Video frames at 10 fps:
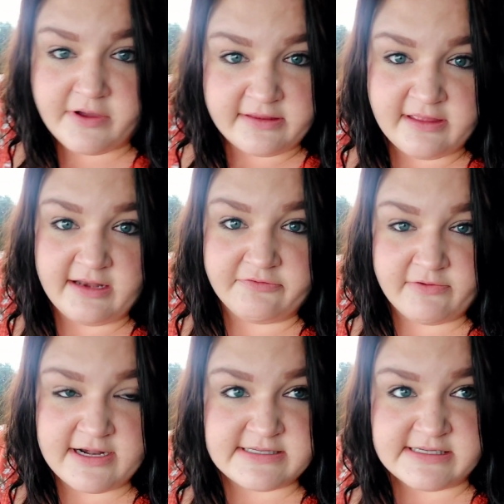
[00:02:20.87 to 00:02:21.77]
And then
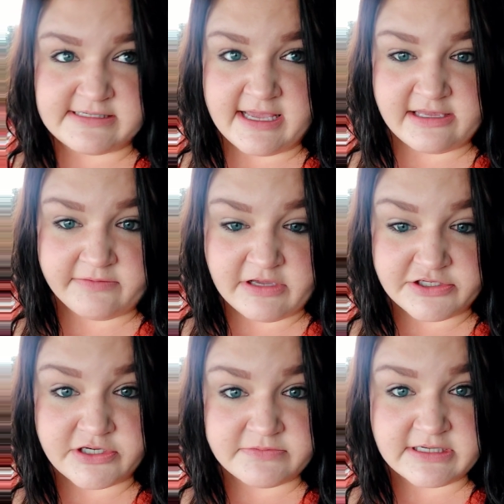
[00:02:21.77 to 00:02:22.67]
right as he's yanking me,
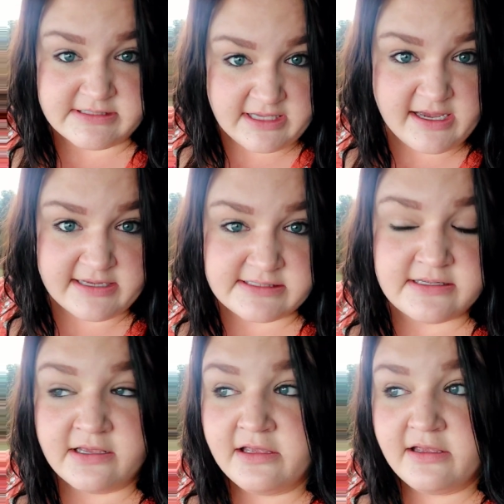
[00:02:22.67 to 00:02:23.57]
Jim says yes.